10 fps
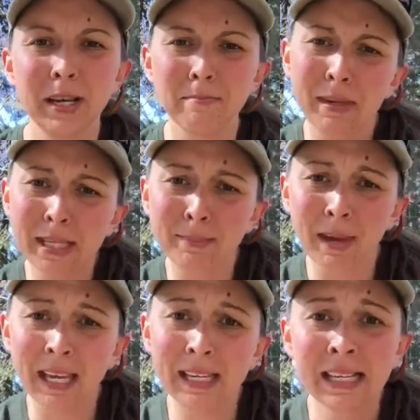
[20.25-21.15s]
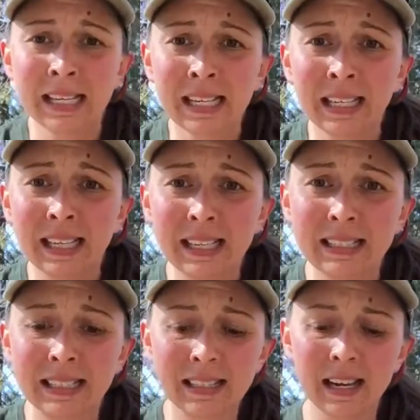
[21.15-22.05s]
and I miss my
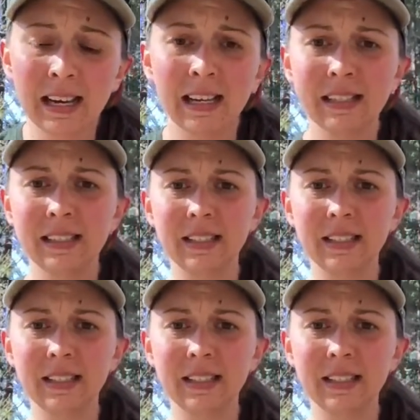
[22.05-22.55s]
kids a lot.